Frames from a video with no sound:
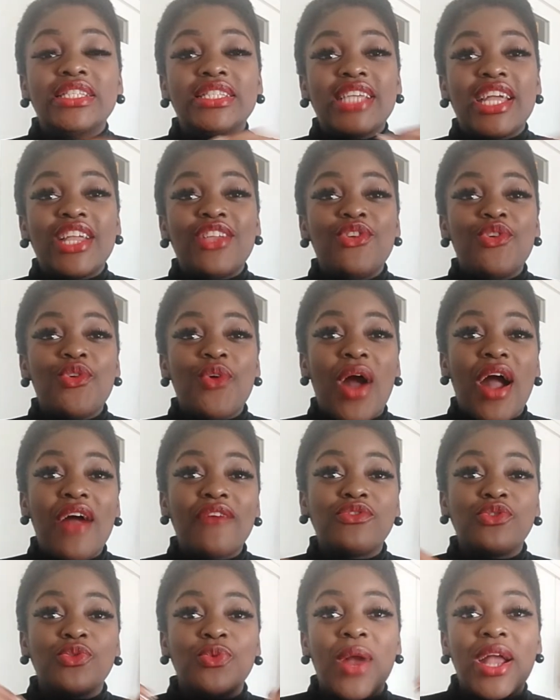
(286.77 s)
then you
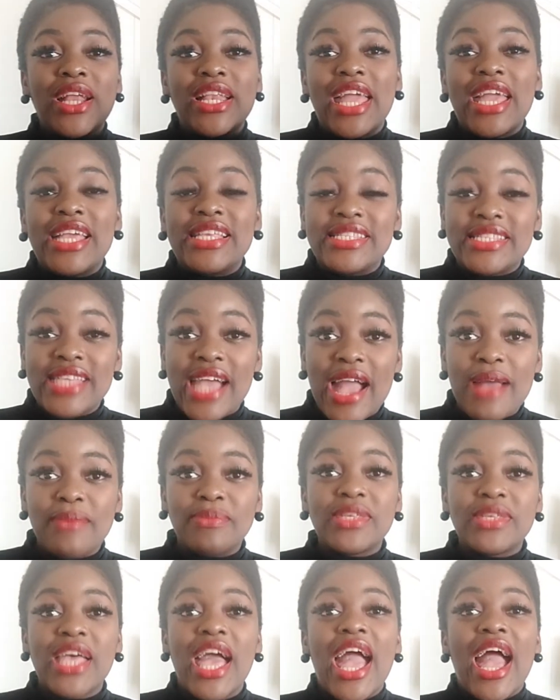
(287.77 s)
have to write
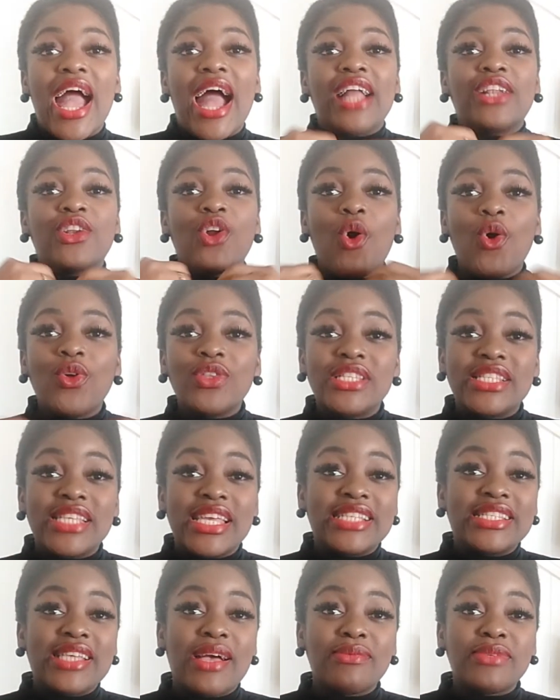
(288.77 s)
exams, and all these
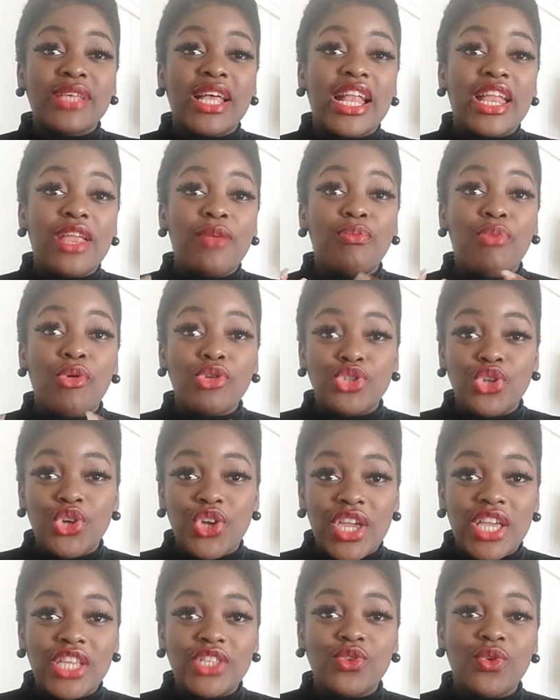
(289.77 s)
exams are in
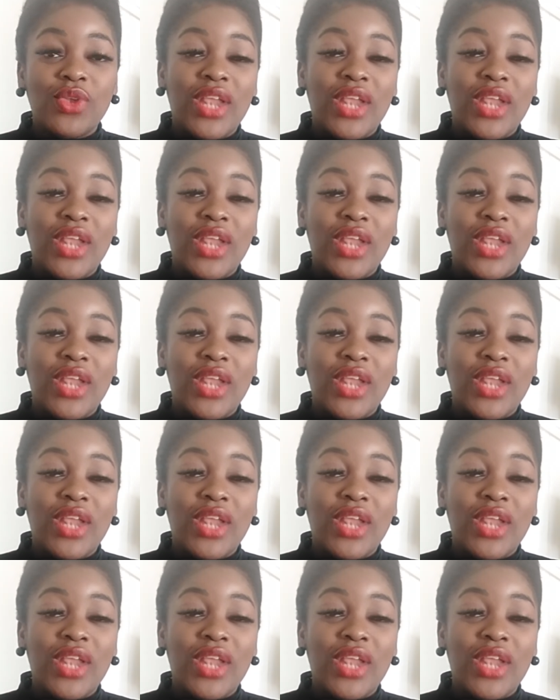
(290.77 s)
Portuguese.